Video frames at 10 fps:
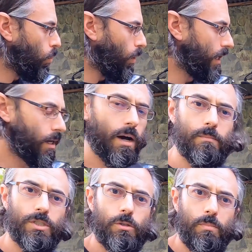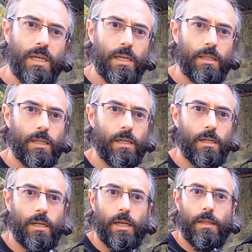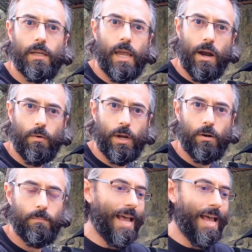when it comes to being in the carrier.